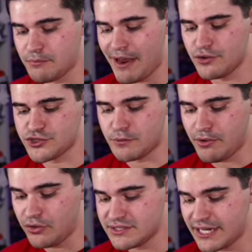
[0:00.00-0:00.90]
battles your
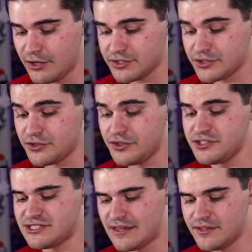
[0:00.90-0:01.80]
opponent's character,
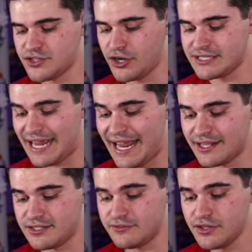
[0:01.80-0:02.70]
set this card to
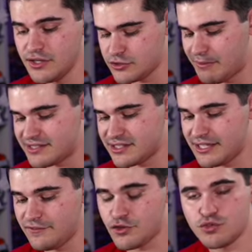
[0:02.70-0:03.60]
active. So
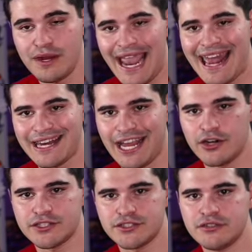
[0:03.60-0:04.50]
basically, if you swing at a
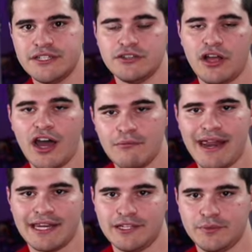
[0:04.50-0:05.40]
character, he'll
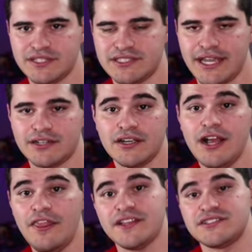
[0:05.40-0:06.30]
automatically restand.
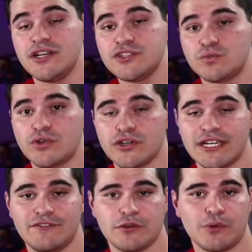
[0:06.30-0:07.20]
This does work
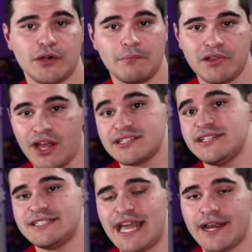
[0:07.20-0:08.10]
if your opponent blocks
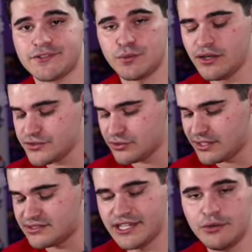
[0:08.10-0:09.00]
the attack as well. So
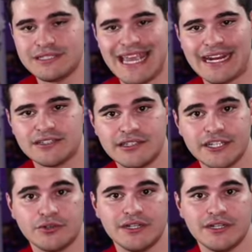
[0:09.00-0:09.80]
let's say you attack the leader